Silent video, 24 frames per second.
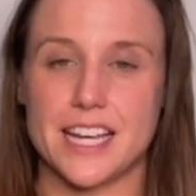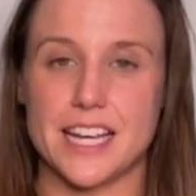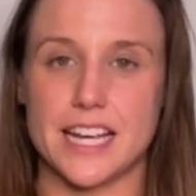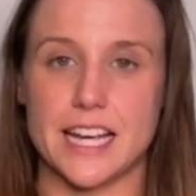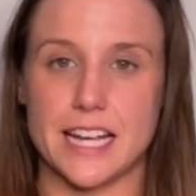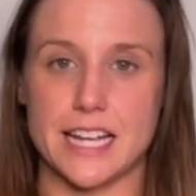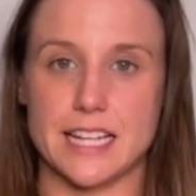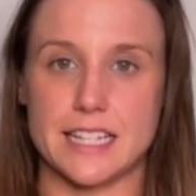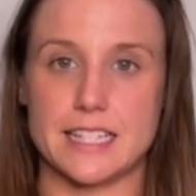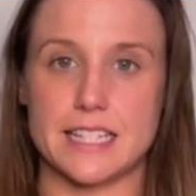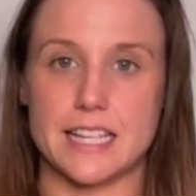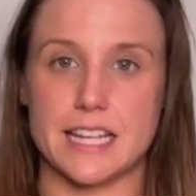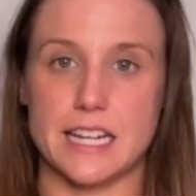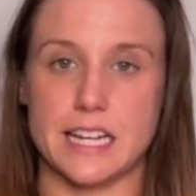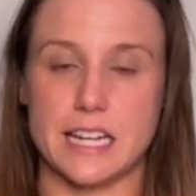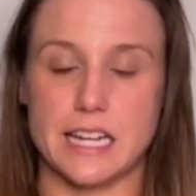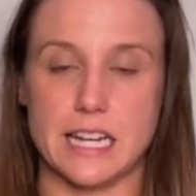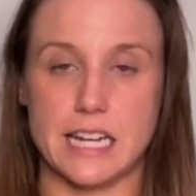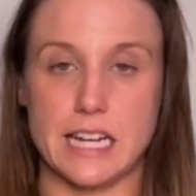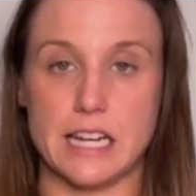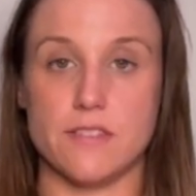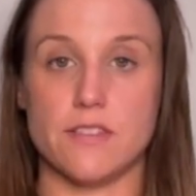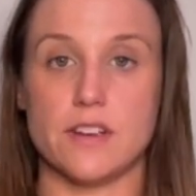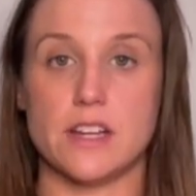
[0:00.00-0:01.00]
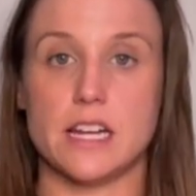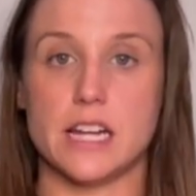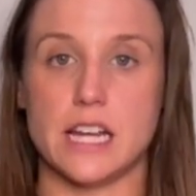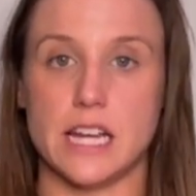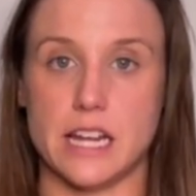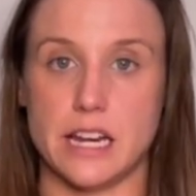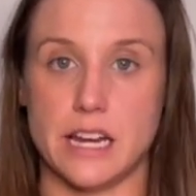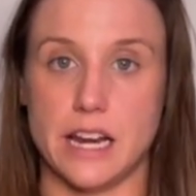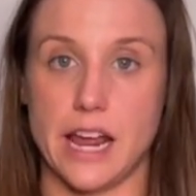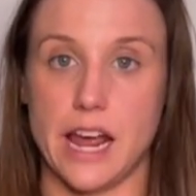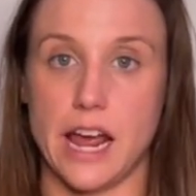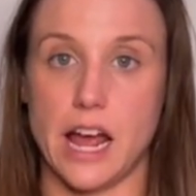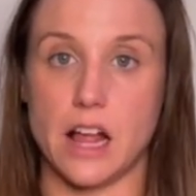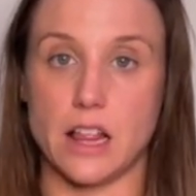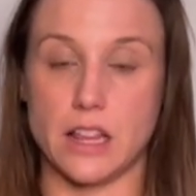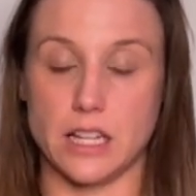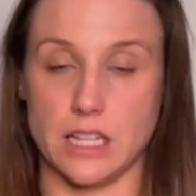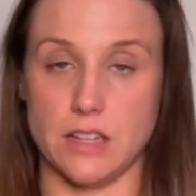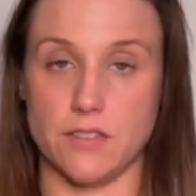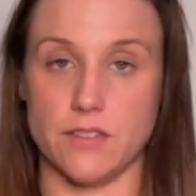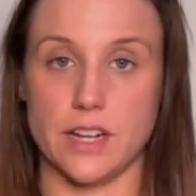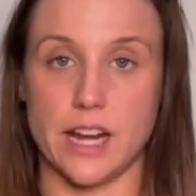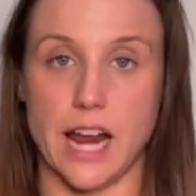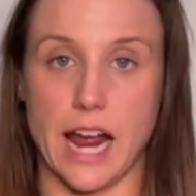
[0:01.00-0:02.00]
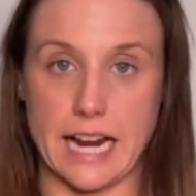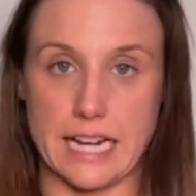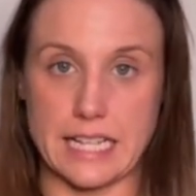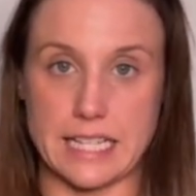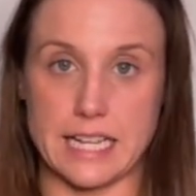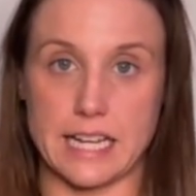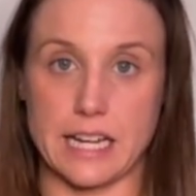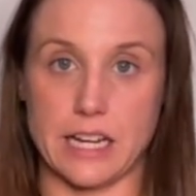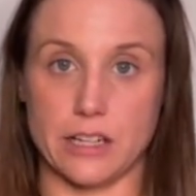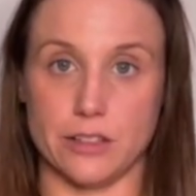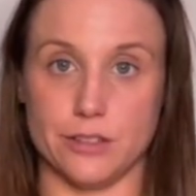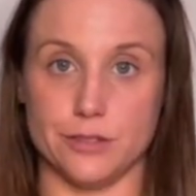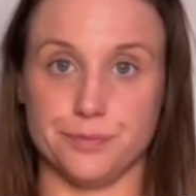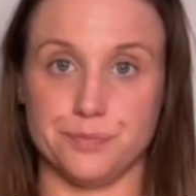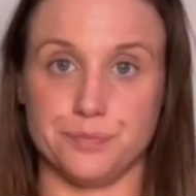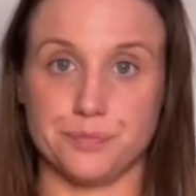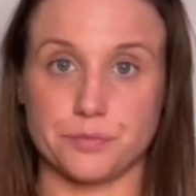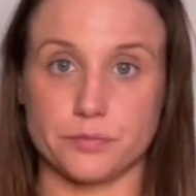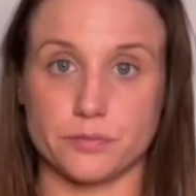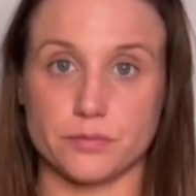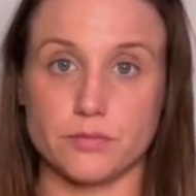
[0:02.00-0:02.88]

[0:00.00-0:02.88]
it's an even inhale, even exhale.